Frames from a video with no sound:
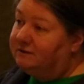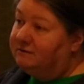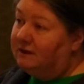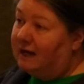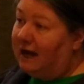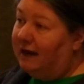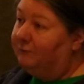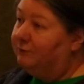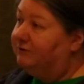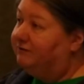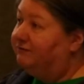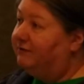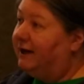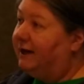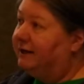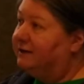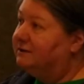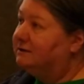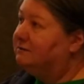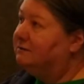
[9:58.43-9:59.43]
I would
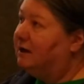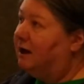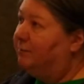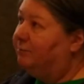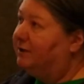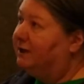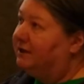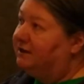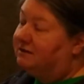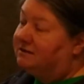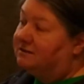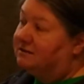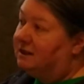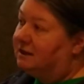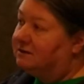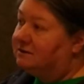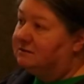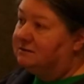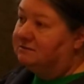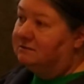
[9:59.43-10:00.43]
find a place
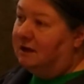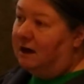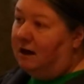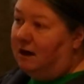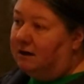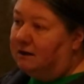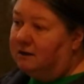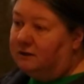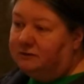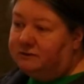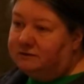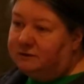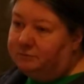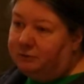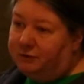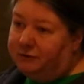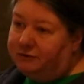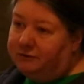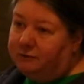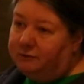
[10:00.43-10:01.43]
that's close to
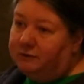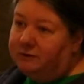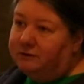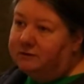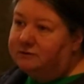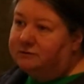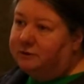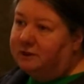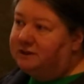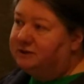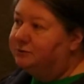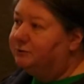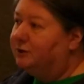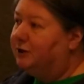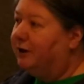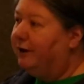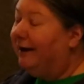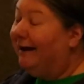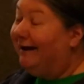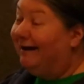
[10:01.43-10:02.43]
both you and your
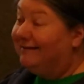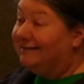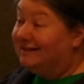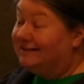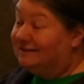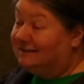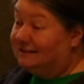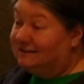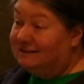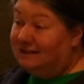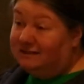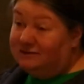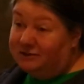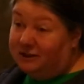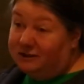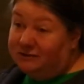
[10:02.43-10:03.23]
treasurer, that does not charge